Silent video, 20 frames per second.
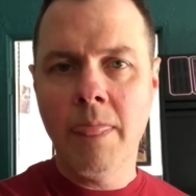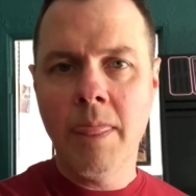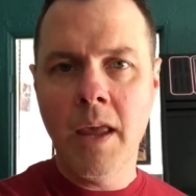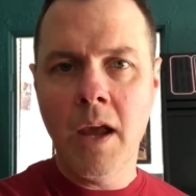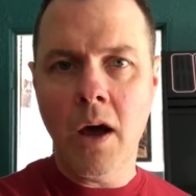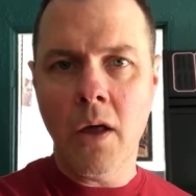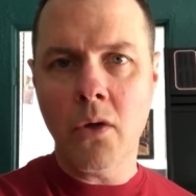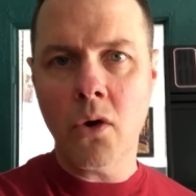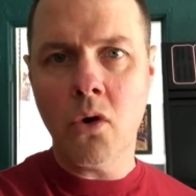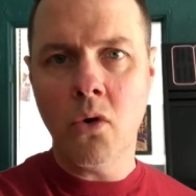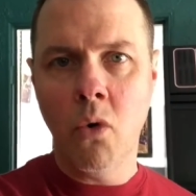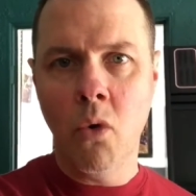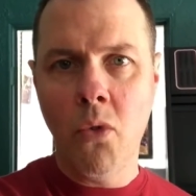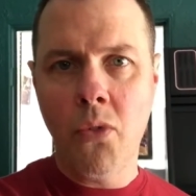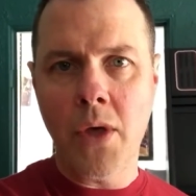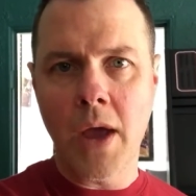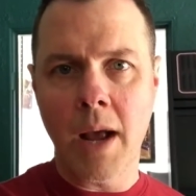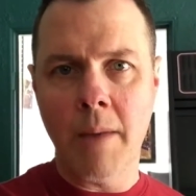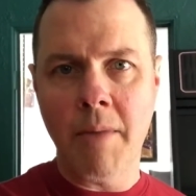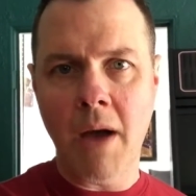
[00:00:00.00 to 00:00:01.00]
The other cool
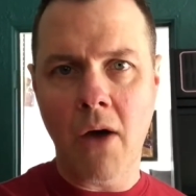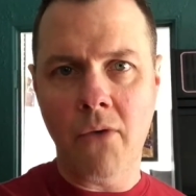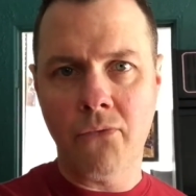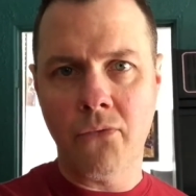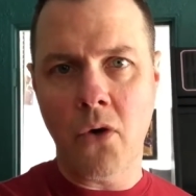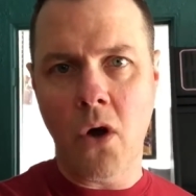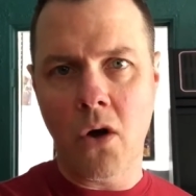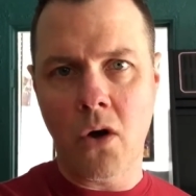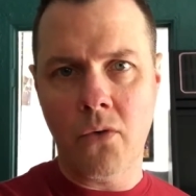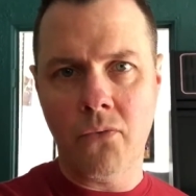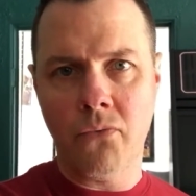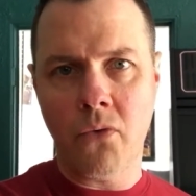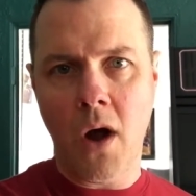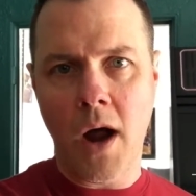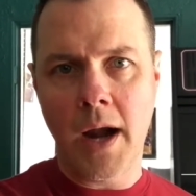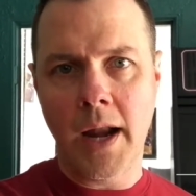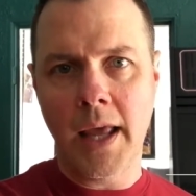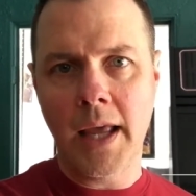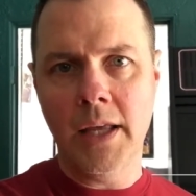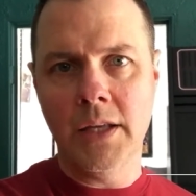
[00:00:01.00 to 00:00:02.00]
thing about Frogger
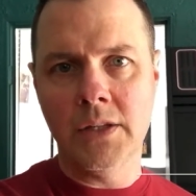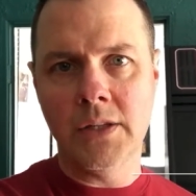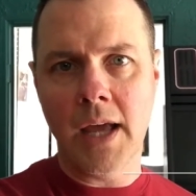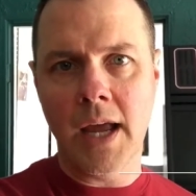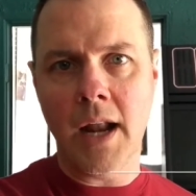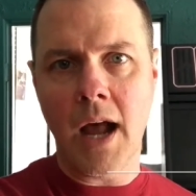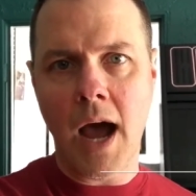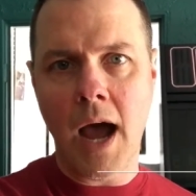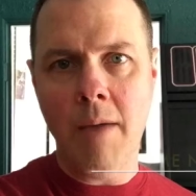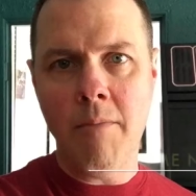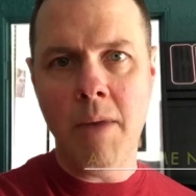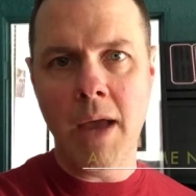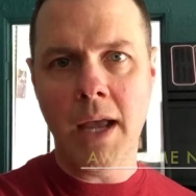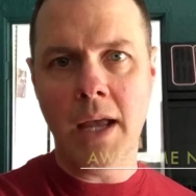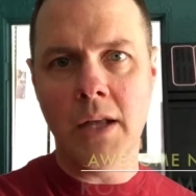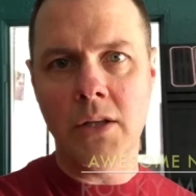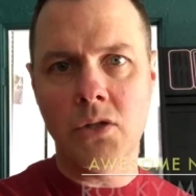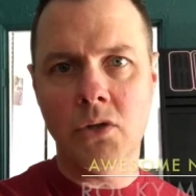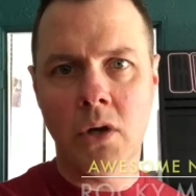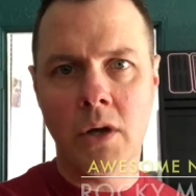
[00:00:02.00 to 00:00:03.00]
Friday is that I
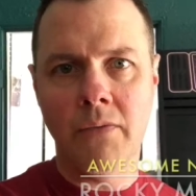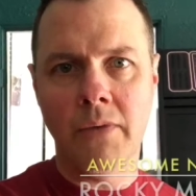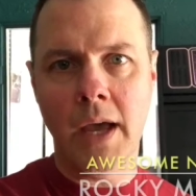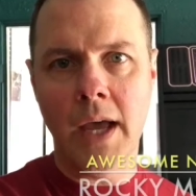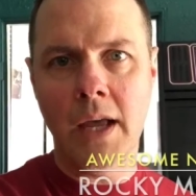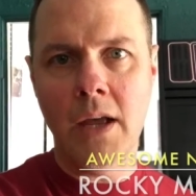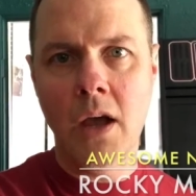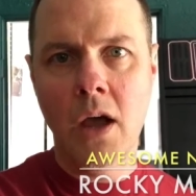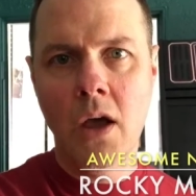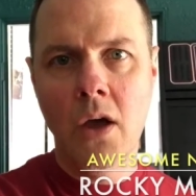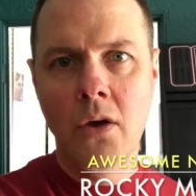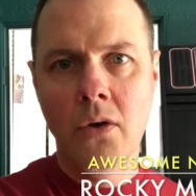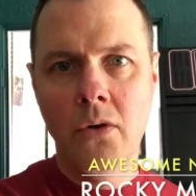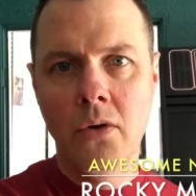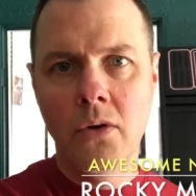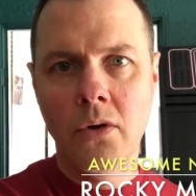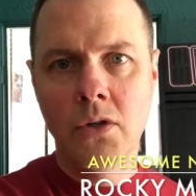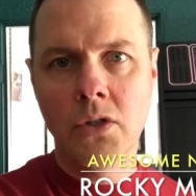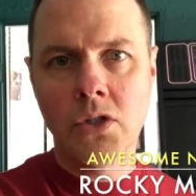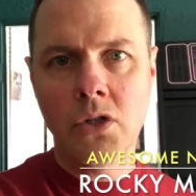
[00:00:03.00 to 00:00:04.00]
make it sort of a
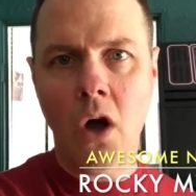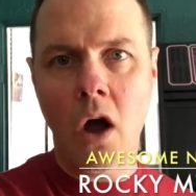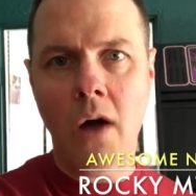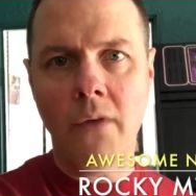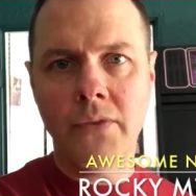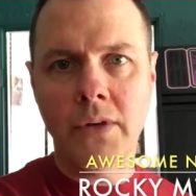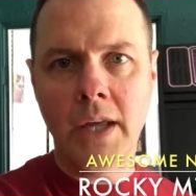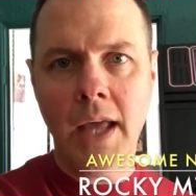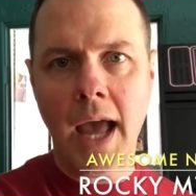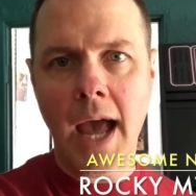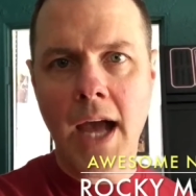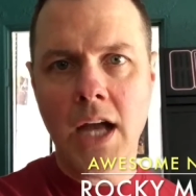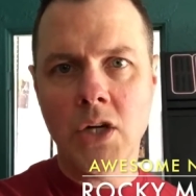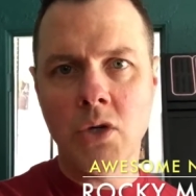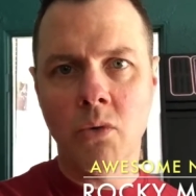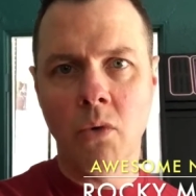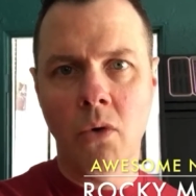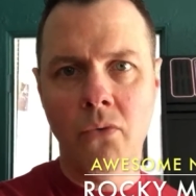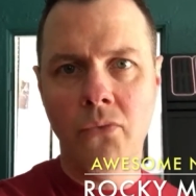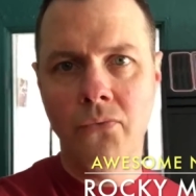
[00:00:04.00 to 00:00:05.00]
soft,
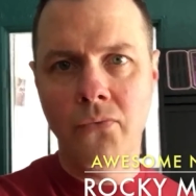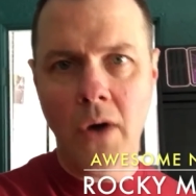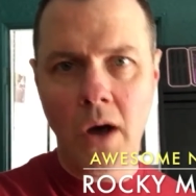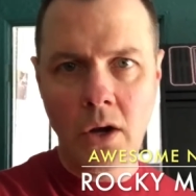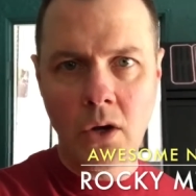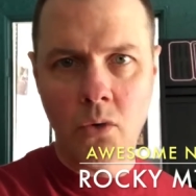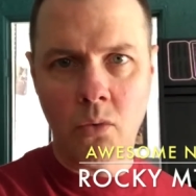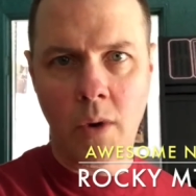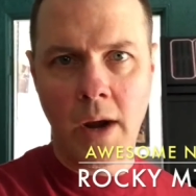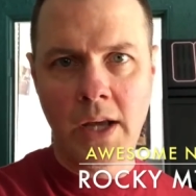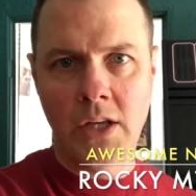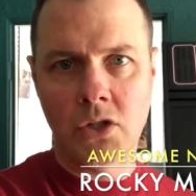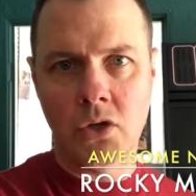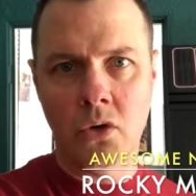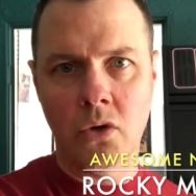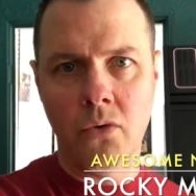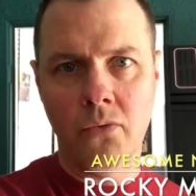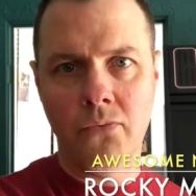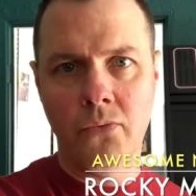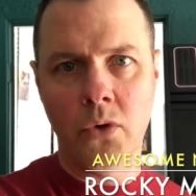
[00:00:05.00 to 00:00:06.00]
casual
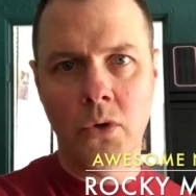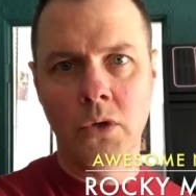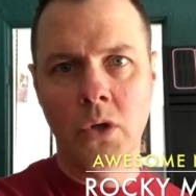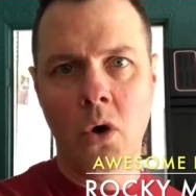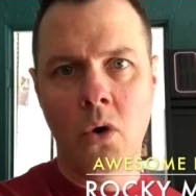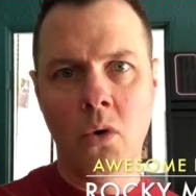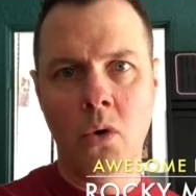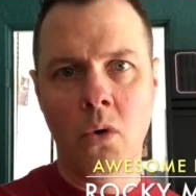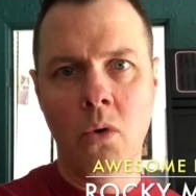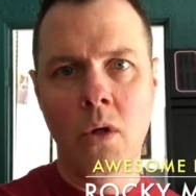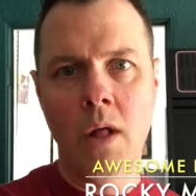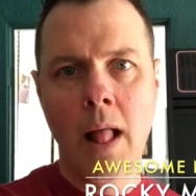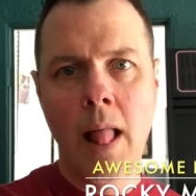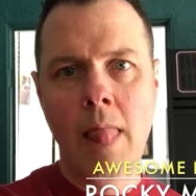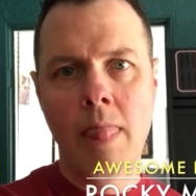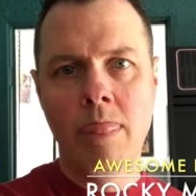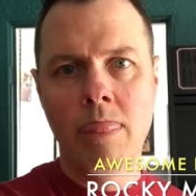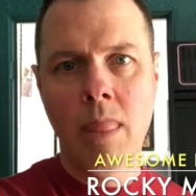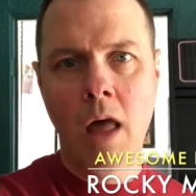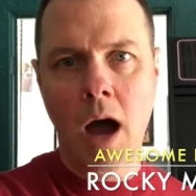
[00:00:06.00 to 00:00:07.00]
fundraiser for local
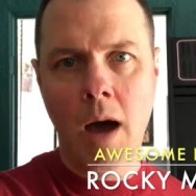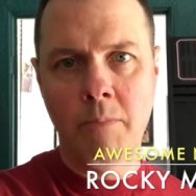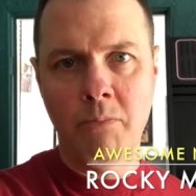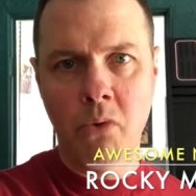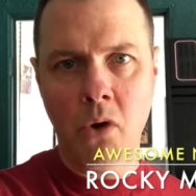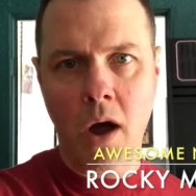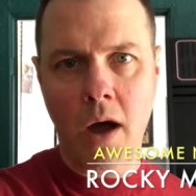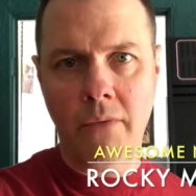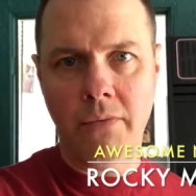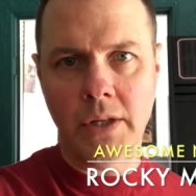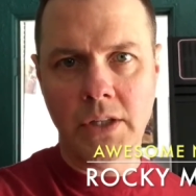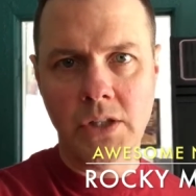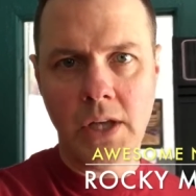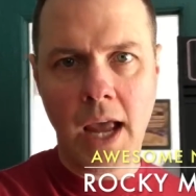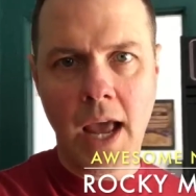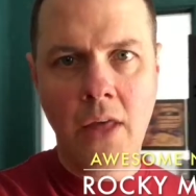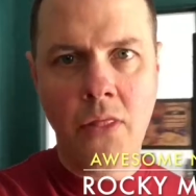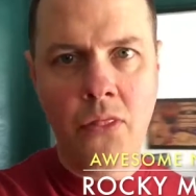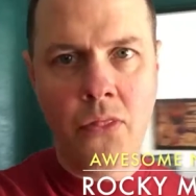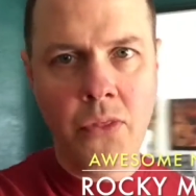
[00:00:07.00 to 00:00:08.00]
nonprofits.
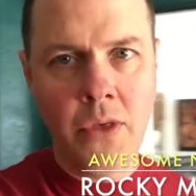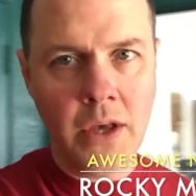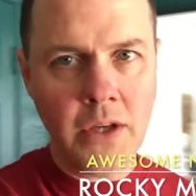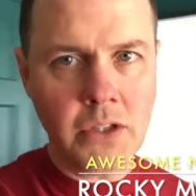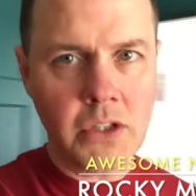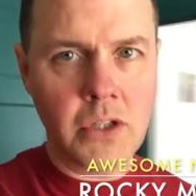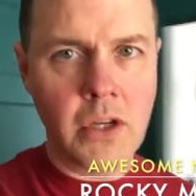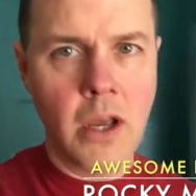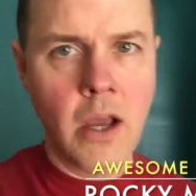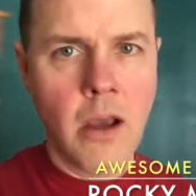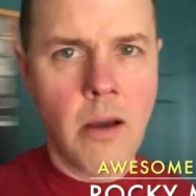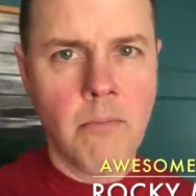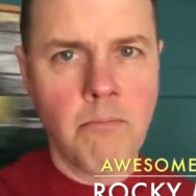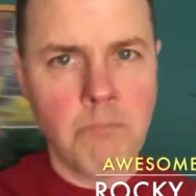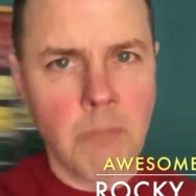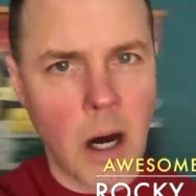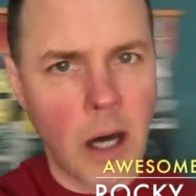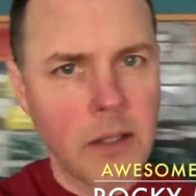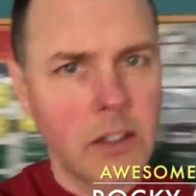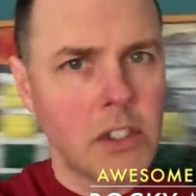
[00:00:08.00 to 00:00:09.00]
And this
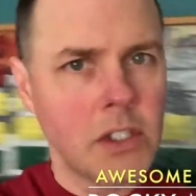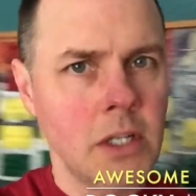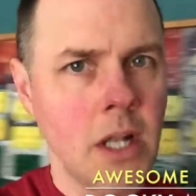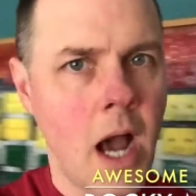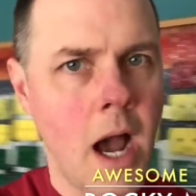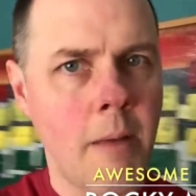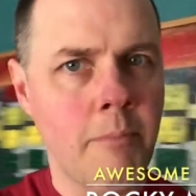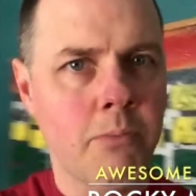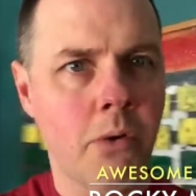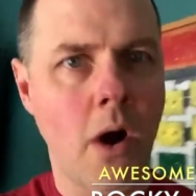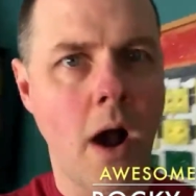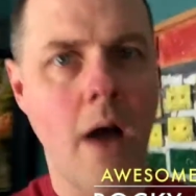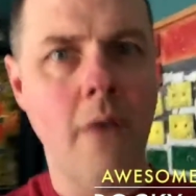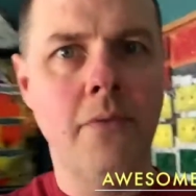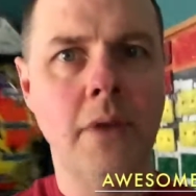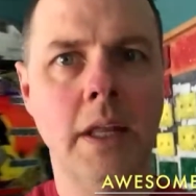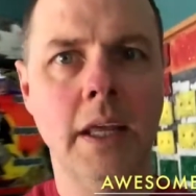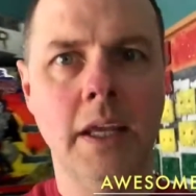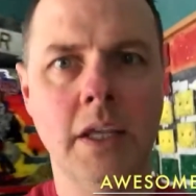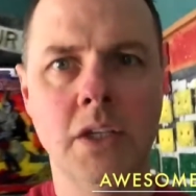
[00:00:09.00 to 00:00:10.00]
month's
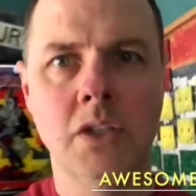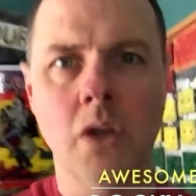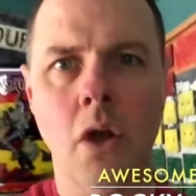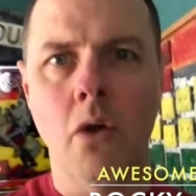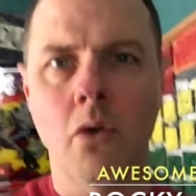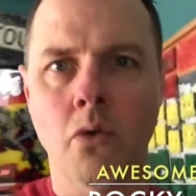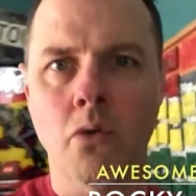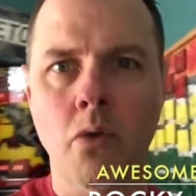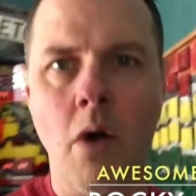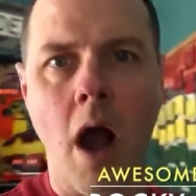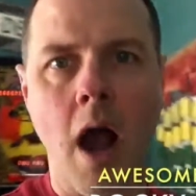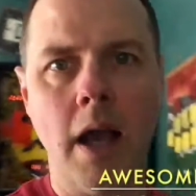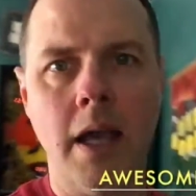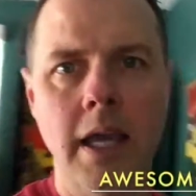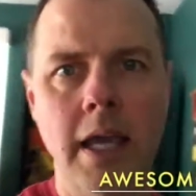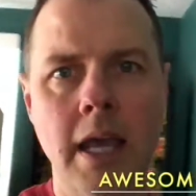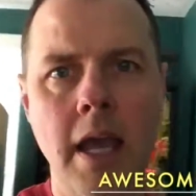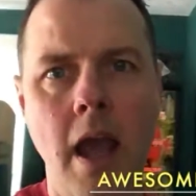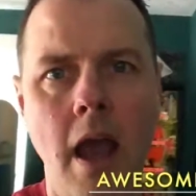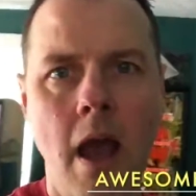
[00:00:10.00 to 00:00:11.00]
nonprofit is
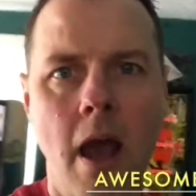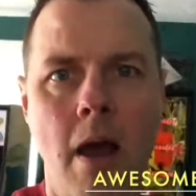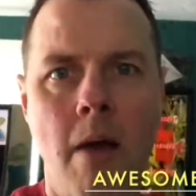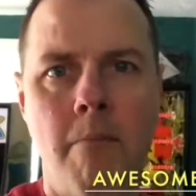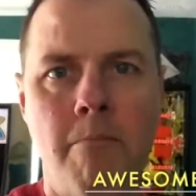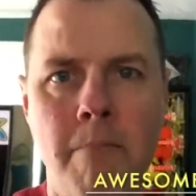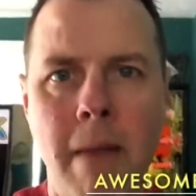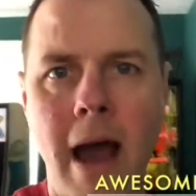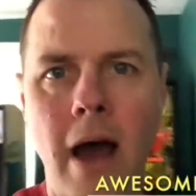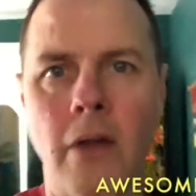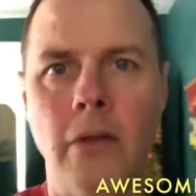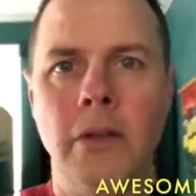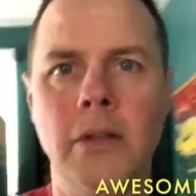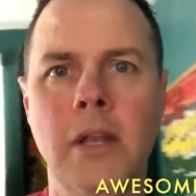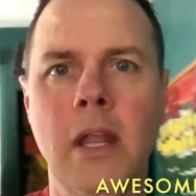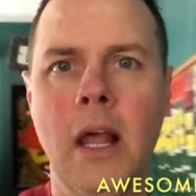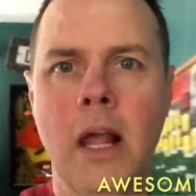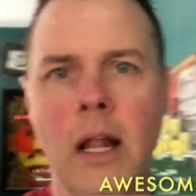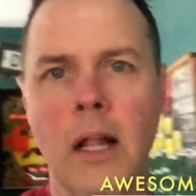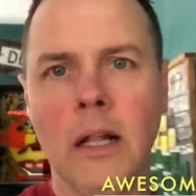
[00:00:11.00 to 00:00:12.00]
Rocky Mountain